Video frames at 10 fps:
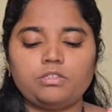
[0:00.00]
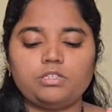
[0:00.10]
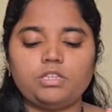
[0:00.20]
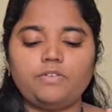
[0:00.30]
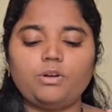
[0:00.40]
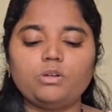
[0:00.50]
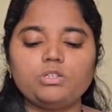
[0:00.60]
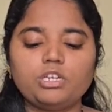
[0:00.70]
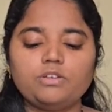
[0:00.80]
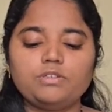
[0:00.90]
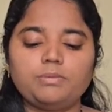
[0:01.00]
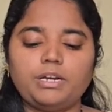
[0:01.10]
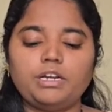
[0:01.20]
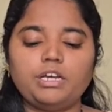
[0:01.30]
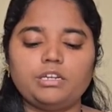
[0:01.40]
So they will also give some
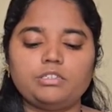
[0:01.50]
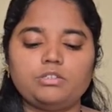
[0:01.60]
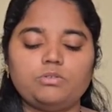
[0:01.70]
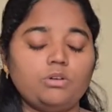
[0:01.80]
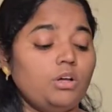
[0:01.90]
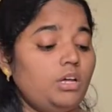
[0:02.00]
ideas. So